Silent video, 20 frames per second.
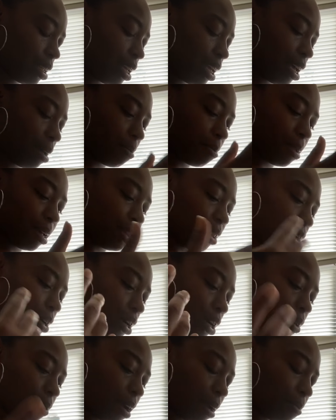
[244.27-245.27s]
a mother or
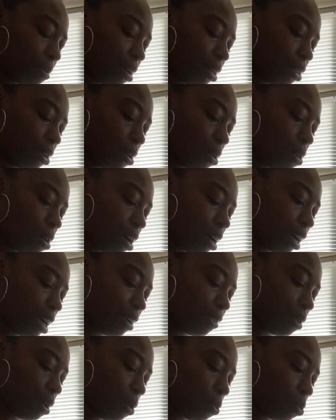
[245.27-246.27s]
grandmother or
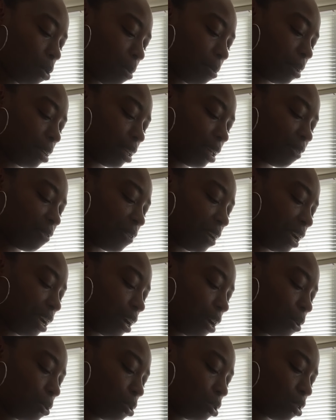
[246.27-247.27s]
a, a, womanly figure
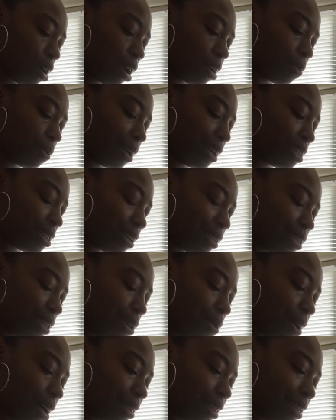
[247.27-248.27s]
who's trying to reach out to
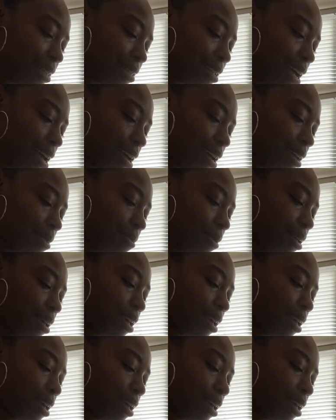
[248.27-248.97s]
you at this time